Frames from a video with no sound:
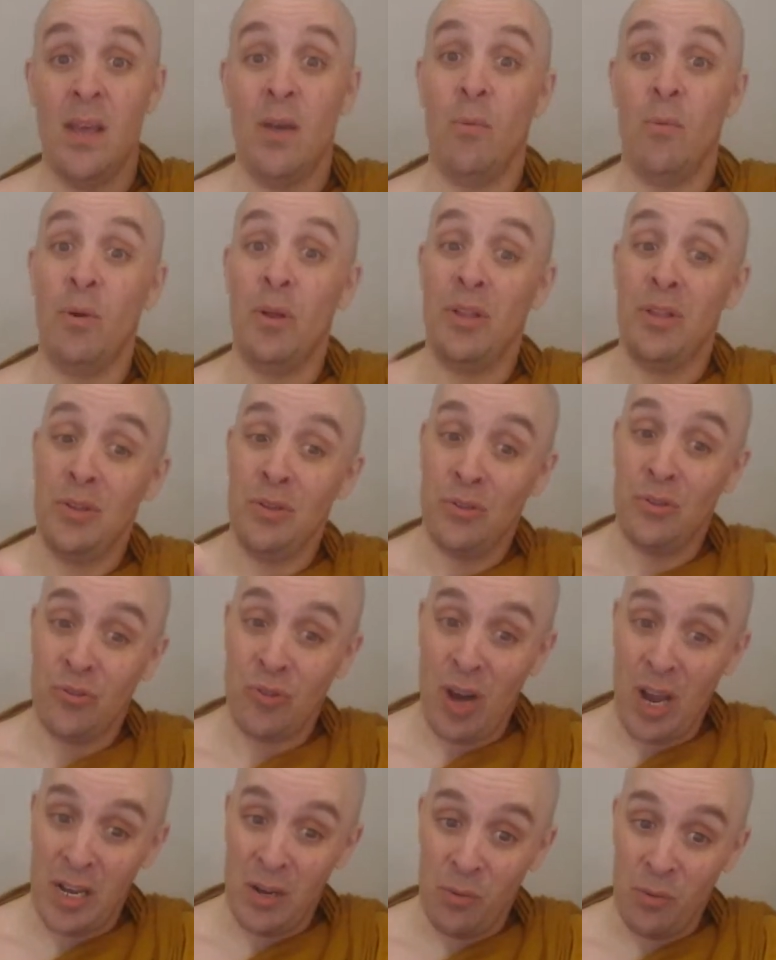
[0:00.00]
When
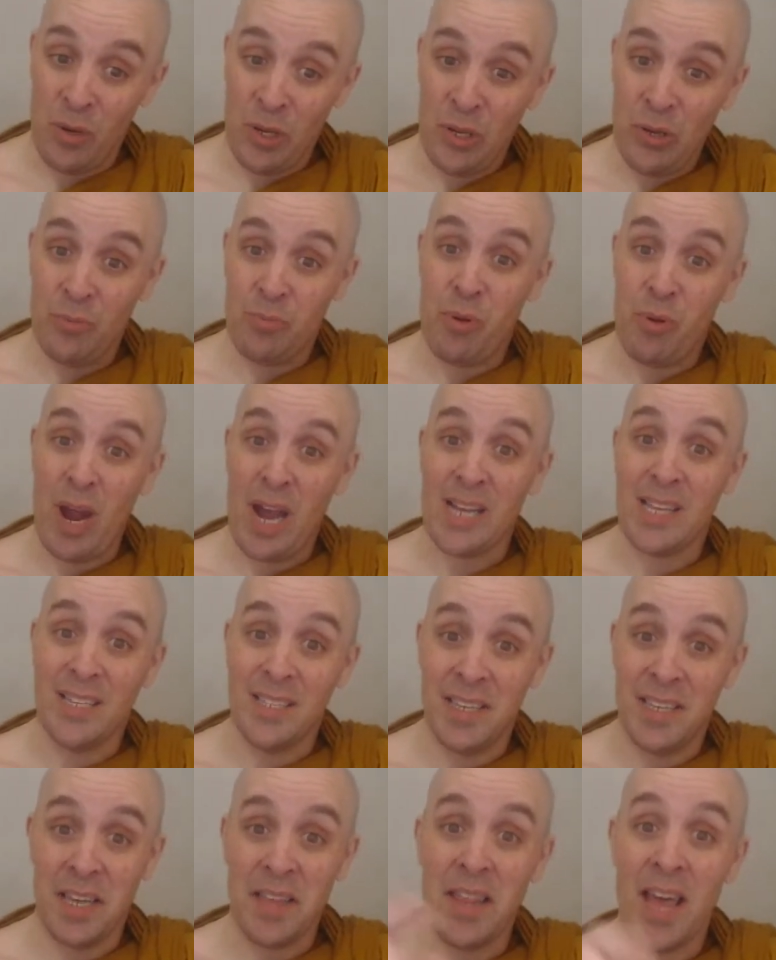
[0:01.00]
you're
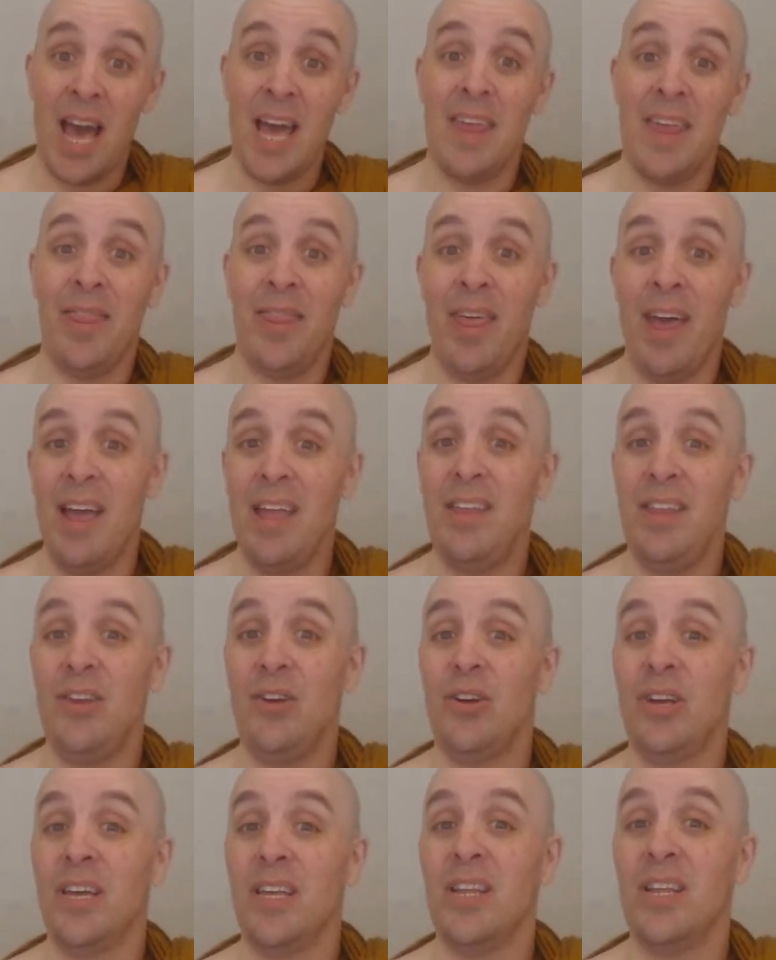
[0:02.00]
practicing that, then
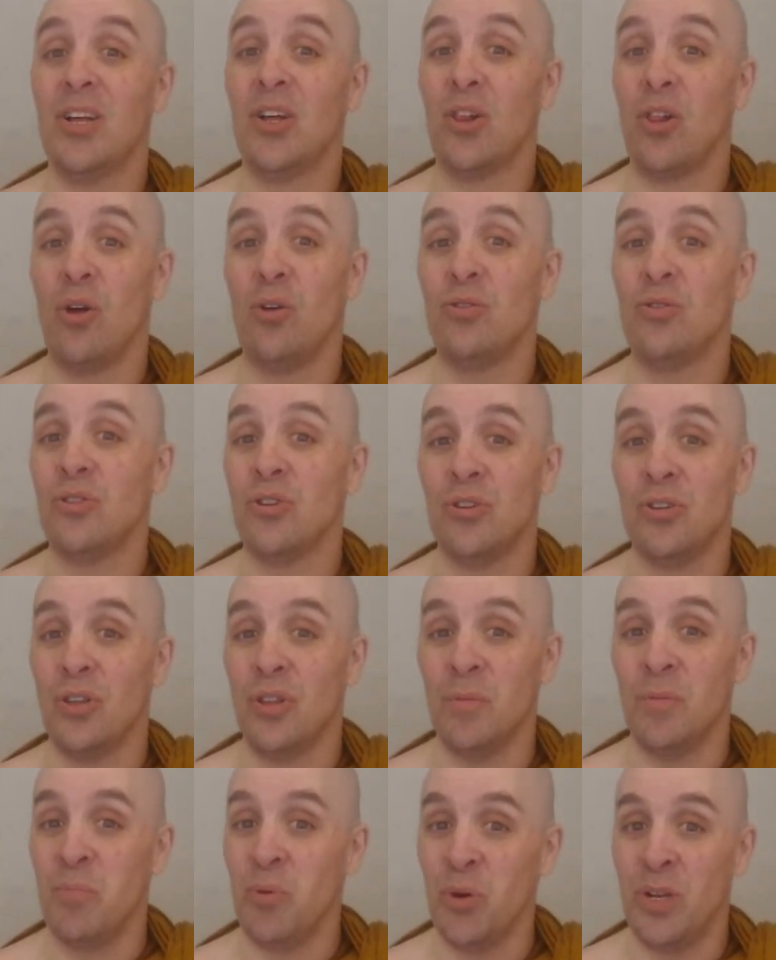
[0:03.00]
you're getting closer to
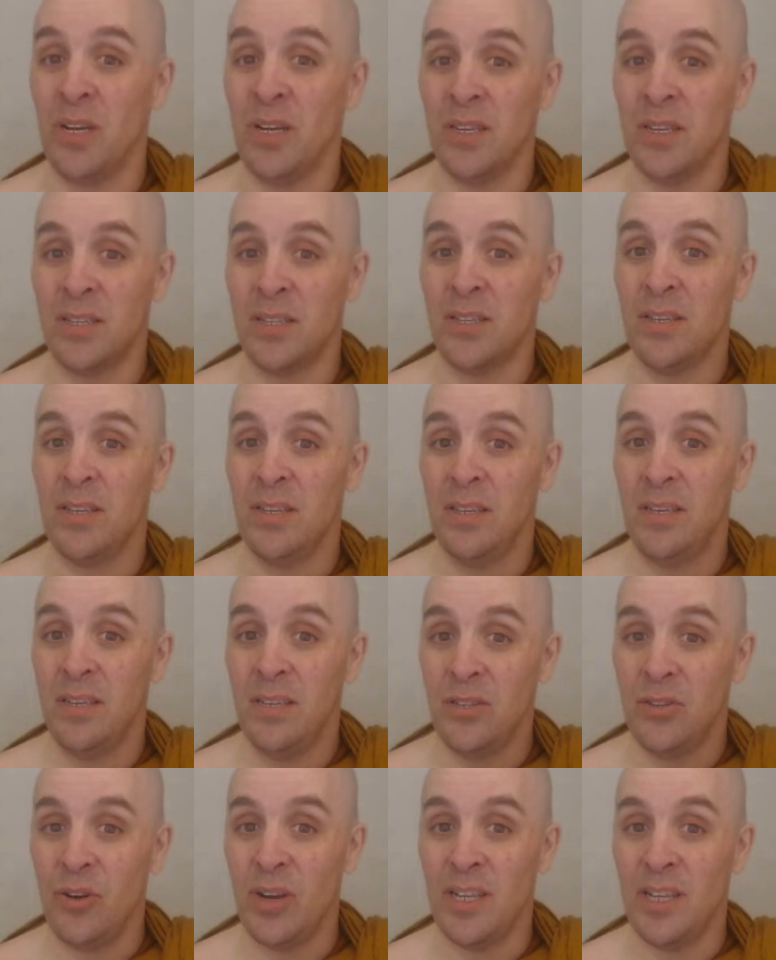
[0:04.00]
the Buddha's
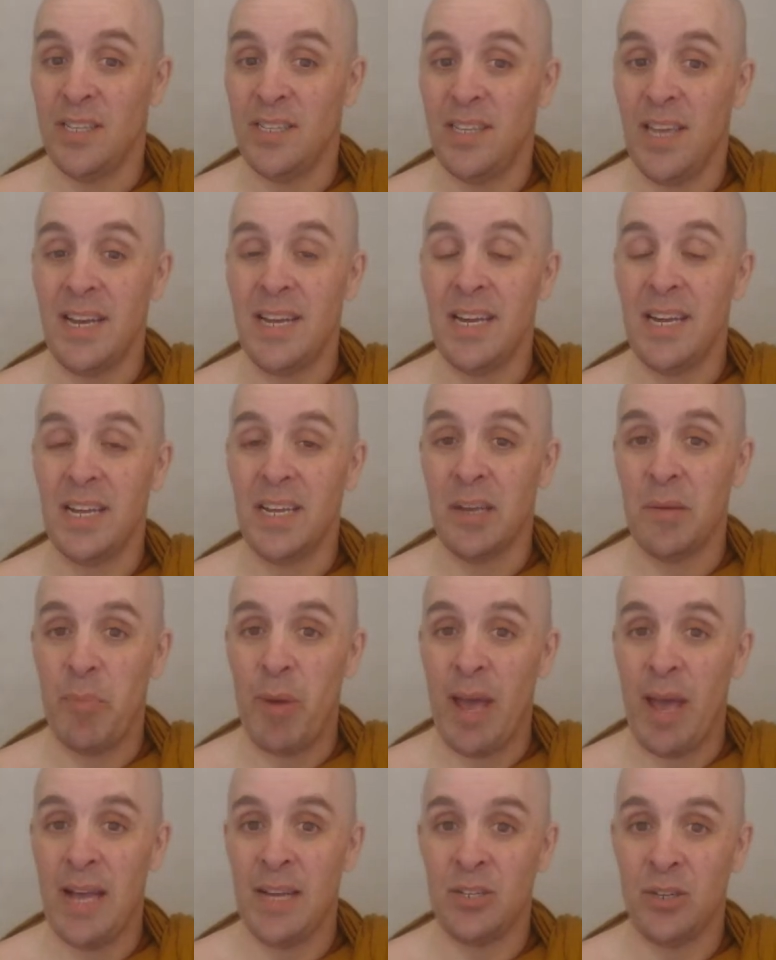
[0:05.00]
transcendent
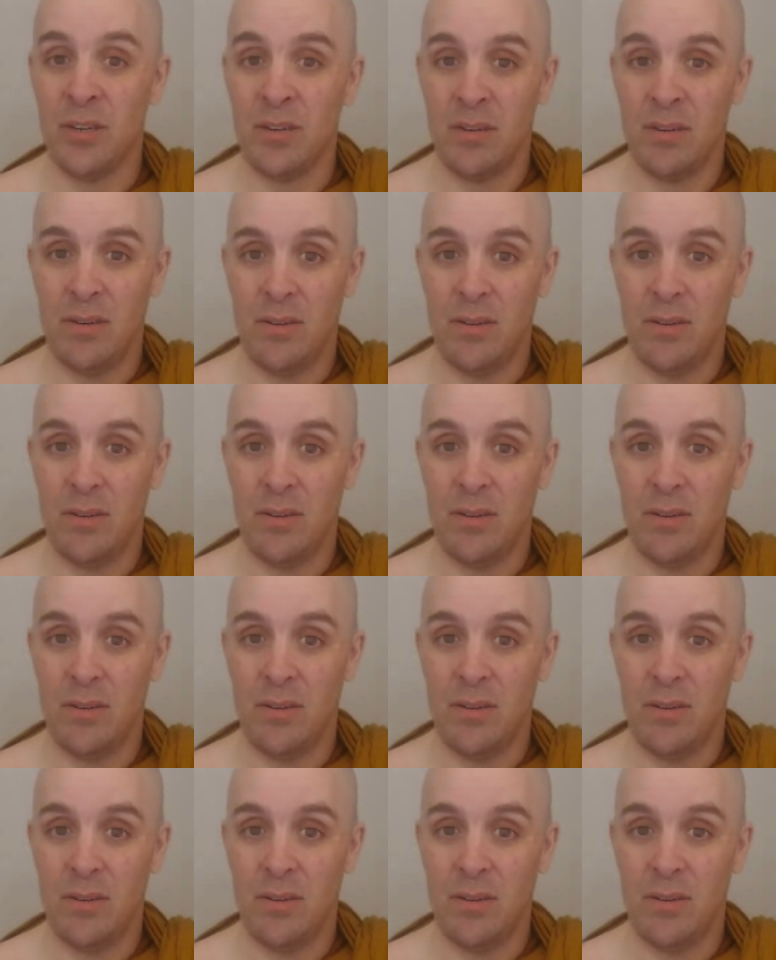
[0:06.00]
compassion.